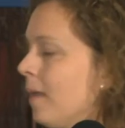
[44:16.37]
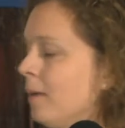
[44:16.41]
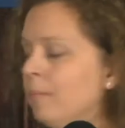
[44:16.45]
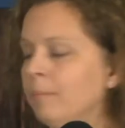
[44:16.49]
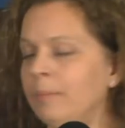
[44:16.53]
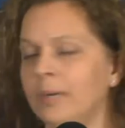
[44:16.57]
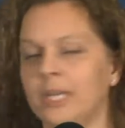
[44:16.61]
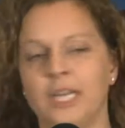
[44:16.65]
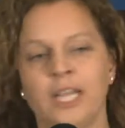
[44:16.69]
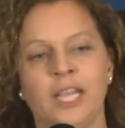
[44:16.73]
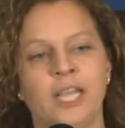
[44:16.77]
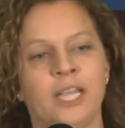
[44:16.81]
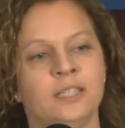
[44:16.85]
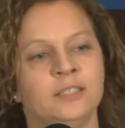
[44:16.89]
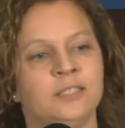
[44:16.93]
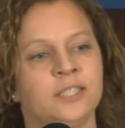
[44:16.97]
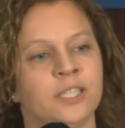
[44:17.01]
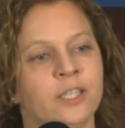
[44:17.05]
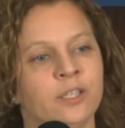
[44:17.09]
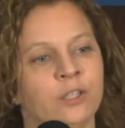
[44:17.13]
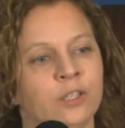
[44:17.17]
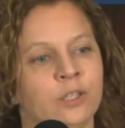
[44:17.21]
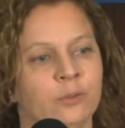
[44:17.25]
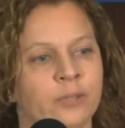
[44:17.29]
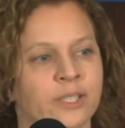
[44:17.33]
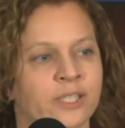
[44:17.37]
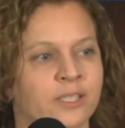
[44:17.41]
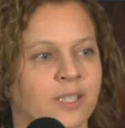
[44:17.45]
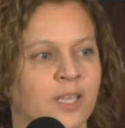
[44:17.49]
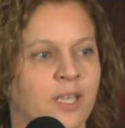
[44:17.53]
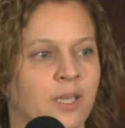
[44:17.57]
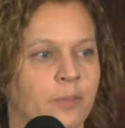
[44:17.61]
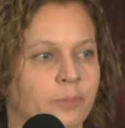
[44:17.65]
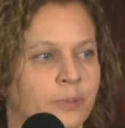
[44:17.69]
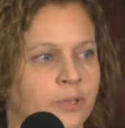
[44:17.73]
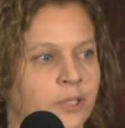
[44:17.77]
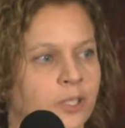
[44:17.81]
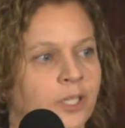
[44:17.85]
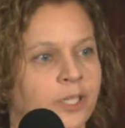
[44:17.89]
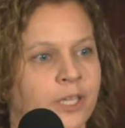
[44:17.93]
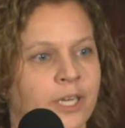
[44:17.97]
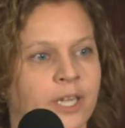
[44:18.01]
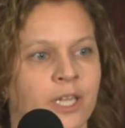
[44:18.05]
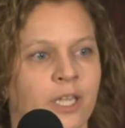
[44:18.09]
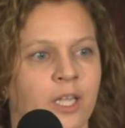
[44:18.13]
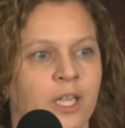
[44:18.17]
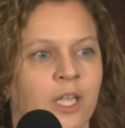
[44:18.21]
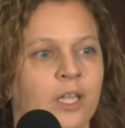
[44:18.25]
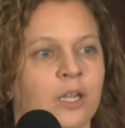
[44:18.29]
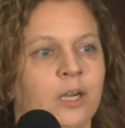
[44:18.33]
But he did always keep
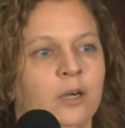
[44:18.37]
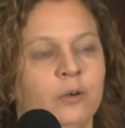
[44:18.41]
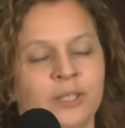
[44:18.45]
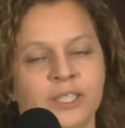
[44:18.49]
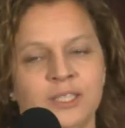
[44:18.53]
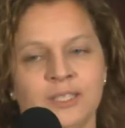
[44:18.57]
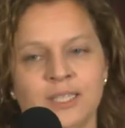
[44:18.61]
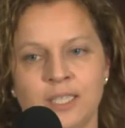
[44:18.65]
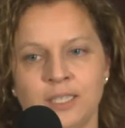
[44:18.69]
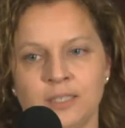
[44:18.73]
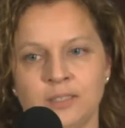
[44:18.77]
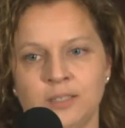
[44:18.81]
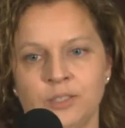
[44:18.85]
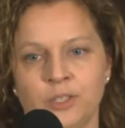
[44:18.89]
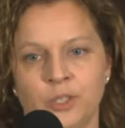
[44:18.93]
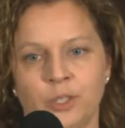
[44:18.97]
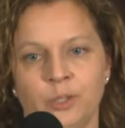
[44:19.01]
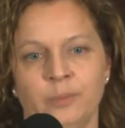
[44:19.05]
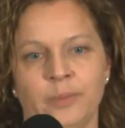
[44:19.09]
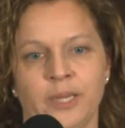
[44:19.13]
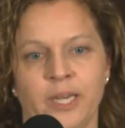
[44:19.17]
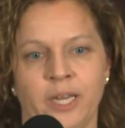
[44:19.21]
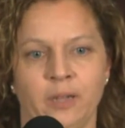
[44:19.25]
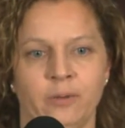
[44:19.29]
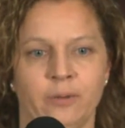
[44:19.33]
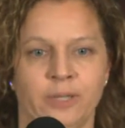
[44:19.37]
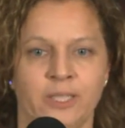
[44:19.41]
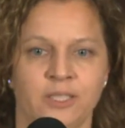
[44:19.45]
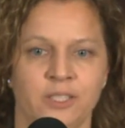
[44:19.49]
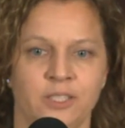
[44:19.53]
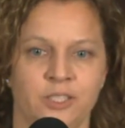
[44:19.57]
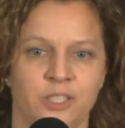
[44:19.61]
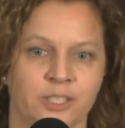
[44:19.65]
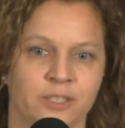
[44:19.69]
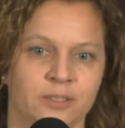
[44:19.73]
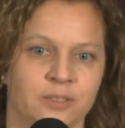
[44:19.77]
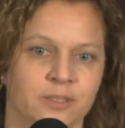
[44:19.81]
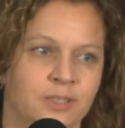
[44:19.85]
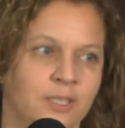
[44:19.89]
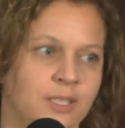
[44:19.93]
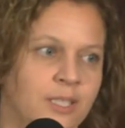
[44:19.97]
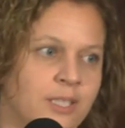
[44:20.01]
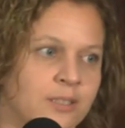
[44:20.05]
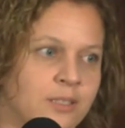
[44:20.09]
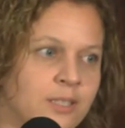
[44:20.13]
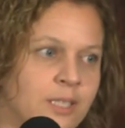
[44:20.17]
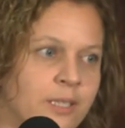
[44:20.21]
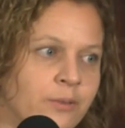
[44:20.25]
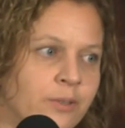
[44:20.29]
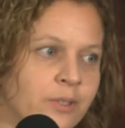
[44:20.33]
learning. He always had so many questions. And
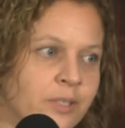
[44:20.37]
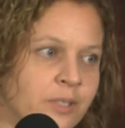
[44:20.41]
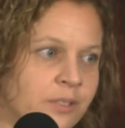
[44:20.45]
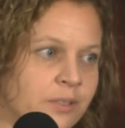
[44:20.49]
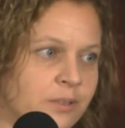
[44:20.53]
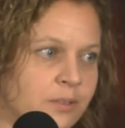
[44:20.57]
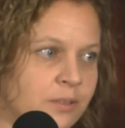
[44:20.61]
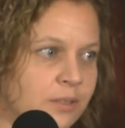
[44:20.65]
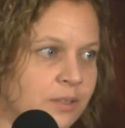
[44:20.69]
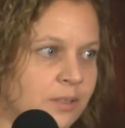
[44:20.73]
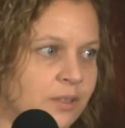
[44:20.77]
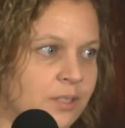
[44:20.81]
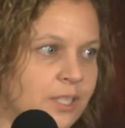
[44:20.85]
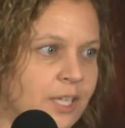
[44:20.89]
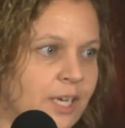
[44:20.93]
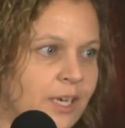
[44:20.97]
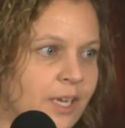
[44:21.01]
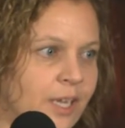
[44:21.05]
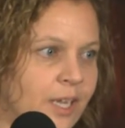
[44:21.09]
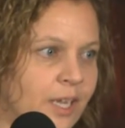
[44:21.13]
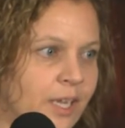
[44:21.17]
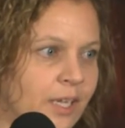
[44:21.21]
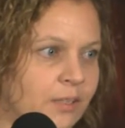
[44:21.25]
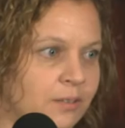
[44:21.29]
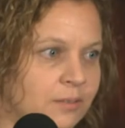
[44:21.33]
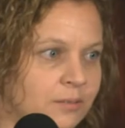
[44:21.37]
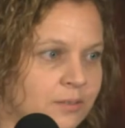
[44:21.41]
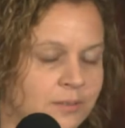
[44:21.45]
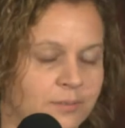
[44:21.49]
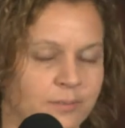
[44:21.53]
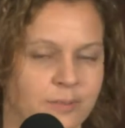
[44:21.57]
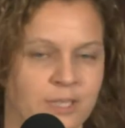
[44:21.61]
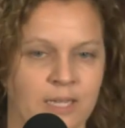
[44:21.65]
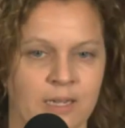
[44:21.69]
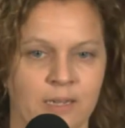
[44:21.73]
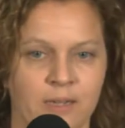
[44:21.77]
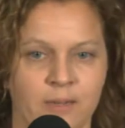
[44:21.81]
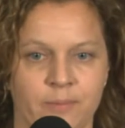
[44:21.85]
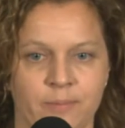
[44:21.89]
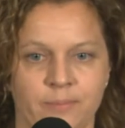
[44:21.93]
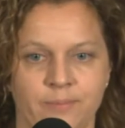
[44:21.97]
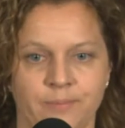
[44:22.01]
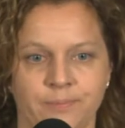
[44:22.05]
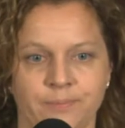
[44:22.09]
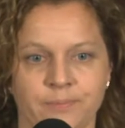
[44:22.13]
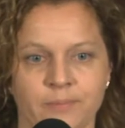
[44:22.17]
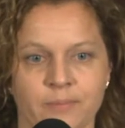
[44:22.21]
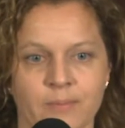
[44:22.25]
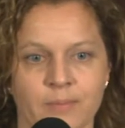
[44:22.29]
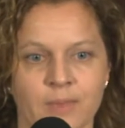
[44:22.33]
as I was studying
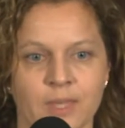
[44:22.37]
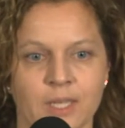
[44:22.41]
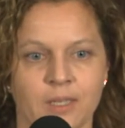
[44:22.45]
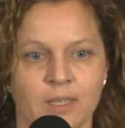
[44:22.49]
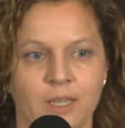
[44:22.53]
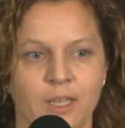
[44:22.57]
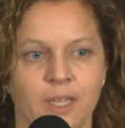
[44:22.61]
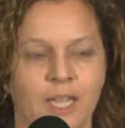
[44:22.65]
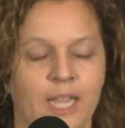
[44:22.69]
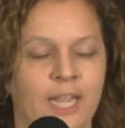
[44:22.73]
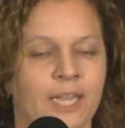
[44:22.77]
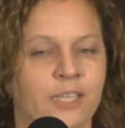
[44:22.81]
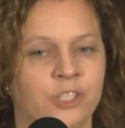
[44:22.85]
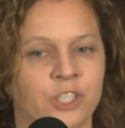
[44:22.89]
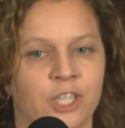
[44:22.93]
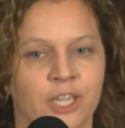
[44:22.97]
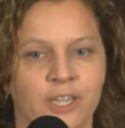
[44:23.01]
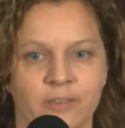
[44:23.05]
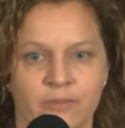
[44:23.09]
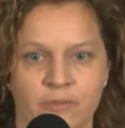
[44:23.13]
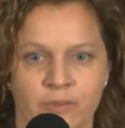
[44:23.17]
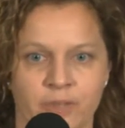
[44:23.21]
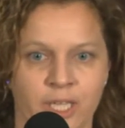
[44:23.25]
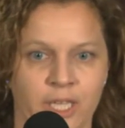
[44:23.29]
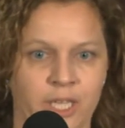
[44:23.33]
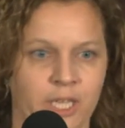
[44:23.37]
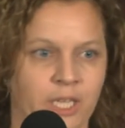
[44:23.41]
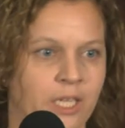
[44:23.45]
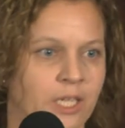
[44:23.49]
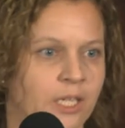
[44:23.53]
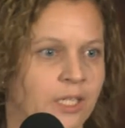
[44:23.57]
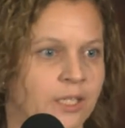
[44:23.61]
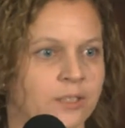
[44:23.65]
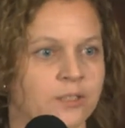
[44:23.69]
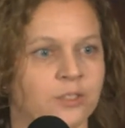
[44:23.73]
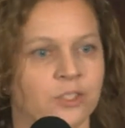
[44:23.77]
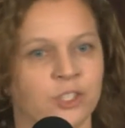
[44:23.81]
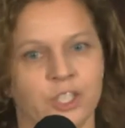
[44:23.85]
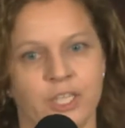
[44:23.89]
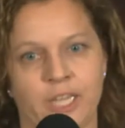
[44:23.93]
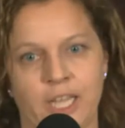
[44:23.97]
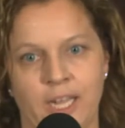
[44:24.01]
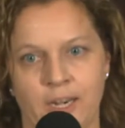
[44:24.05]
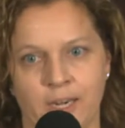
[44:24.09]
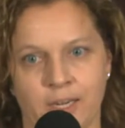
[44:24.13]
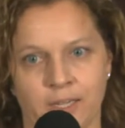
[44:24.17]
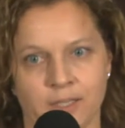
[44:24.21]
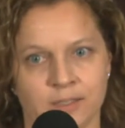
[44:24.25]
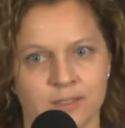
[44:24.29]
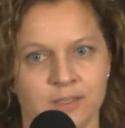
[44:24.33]
HIV and
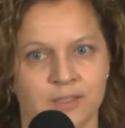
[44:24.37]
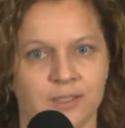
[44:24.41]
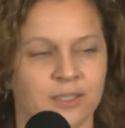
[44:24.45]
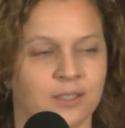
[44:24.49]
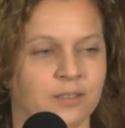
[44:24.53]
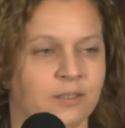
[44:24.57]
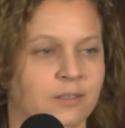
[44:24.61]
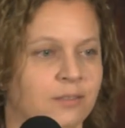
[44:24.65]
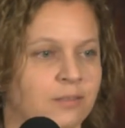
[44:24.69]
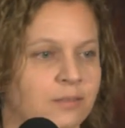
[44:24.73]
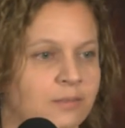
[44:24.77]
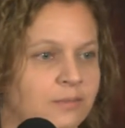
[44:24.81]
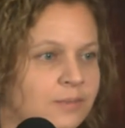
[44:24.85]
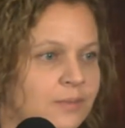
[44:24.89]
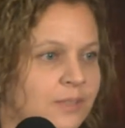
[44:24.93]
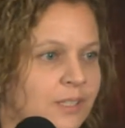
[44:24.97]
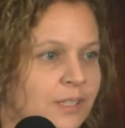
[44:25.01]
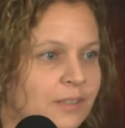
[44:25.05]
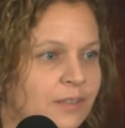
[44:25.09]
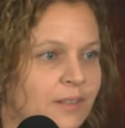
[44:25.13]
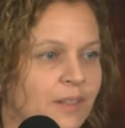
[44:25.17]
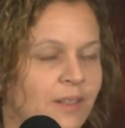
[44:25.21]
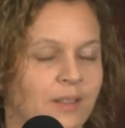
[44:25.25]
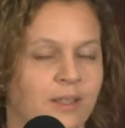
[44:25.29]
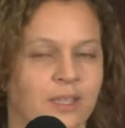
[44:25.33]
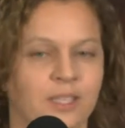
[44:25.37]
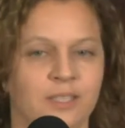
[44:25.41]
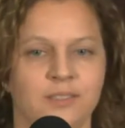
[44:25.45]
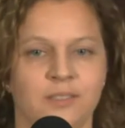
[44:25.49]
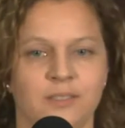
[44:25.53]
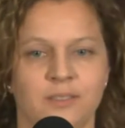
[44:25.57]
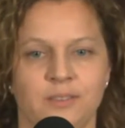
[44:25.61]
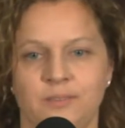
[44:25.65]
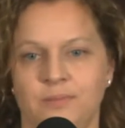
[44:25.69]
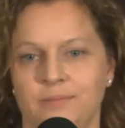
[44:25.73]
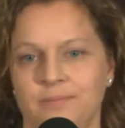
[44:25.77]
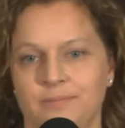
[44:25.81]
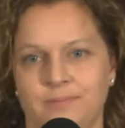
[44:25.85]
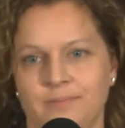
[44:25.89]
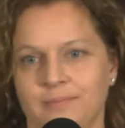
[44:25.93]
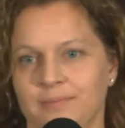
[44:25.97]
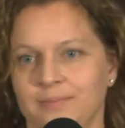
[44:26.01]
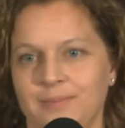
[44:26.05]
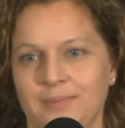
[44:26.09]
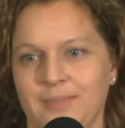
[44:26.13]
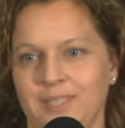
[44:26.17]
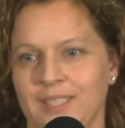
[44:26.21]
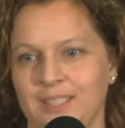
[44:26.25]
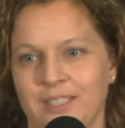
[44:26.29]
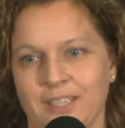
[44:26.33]
genetics and these,
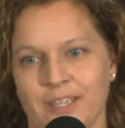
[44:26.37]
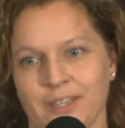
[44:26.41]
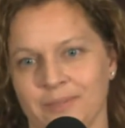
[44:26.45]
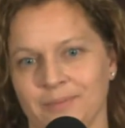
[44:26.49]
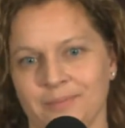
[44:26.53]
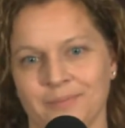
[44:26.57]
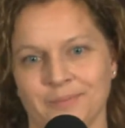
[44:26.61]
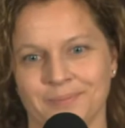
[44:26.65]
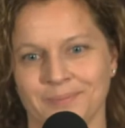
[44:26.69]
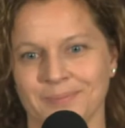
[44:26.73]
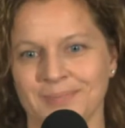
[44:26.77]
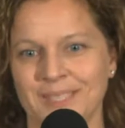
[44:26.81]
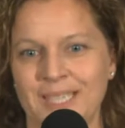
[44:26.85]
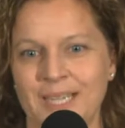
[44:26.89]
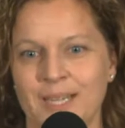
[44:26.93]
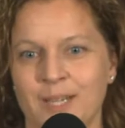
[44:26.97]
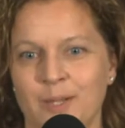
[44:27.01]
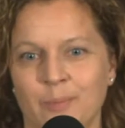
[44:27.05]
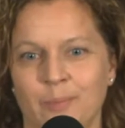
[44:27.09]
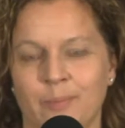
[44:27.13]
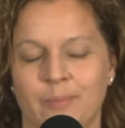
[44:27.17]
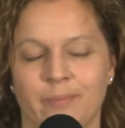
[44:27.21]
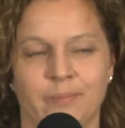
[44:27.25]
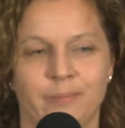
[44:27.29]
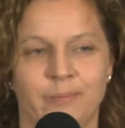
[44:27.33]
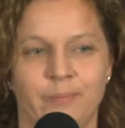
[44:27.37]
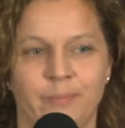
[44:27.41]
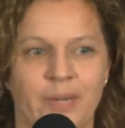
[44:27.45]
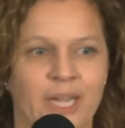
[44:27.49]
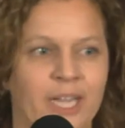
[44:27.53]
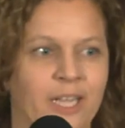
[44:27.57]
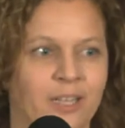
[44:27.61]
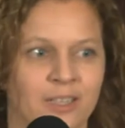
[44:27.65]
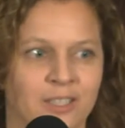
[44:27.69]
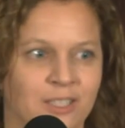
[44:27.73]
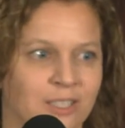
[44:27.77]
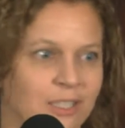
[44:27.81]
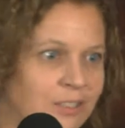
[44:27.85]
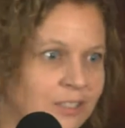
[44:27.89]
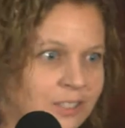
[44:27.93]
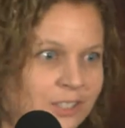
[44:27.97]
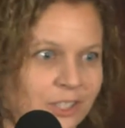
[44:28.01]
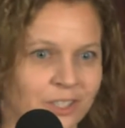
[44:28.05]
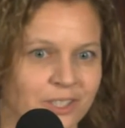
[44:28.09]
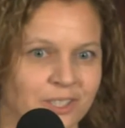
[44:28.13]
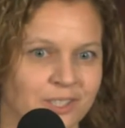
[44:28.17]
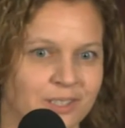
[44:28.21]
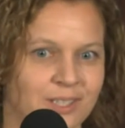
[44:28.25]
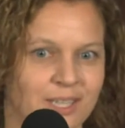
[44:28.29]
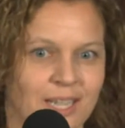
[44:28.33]
you know,
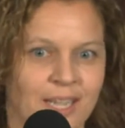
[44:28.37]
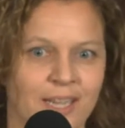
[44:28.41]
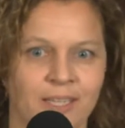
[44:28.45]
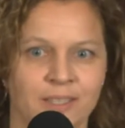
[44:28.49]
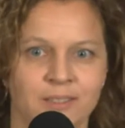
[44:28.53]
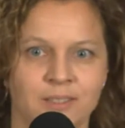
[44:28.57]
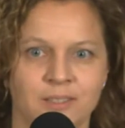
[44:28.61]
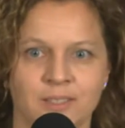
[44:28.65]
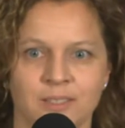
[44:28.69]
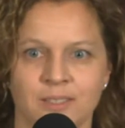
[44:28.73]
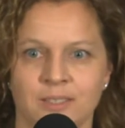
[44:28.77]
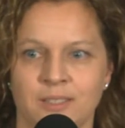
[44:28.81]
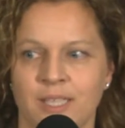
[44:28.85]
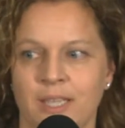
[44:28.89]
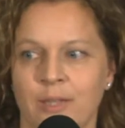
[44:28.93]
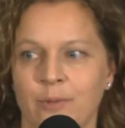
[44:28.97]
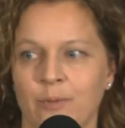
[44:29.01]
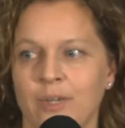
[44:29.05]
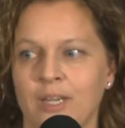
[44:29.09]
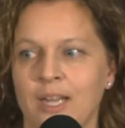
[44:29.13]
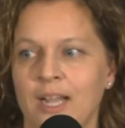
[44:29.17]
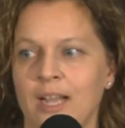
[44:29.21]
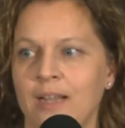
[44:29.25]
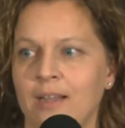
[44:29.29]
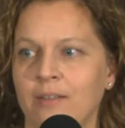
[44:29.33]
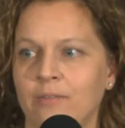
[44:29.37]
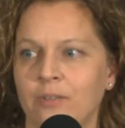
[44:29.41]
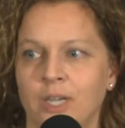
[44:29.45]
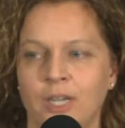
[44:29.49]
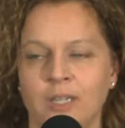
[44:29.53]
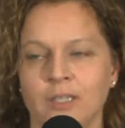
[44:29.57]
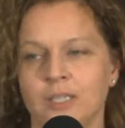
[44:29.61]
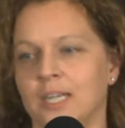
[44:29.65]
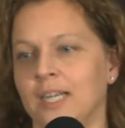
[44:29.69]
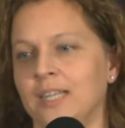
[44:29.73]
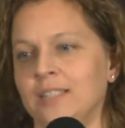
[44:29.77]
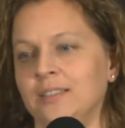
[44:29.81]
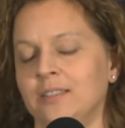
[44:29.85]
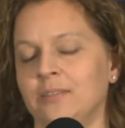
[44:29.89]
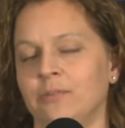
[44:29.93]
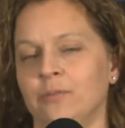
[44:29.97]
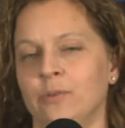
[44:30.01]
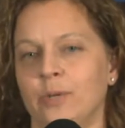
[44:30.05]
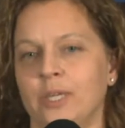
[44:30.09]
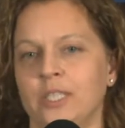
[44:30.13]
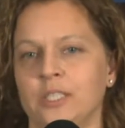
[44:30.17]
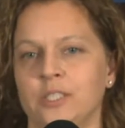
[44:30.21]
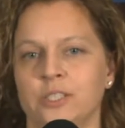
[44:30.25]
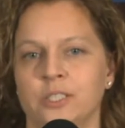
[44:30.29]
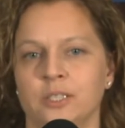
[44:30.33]
biological sciences, he would have all kinds of
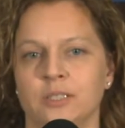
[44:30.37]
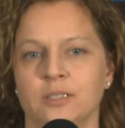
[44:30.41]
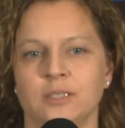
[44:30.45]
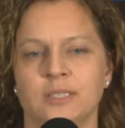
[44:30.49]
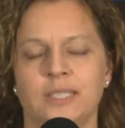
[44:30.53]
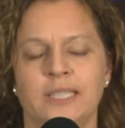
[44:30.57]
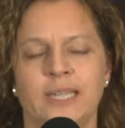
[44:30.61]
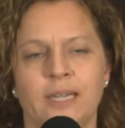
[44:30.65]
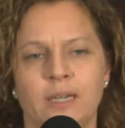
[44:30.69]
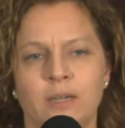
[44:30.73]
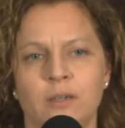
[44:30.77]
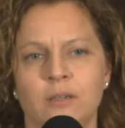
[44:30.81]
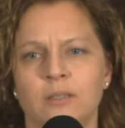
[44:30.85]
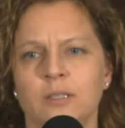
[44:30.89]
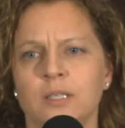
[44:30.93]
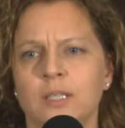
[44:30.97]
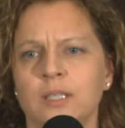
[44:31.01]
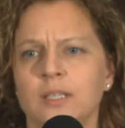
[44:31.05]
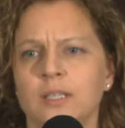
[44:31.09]
questions. Now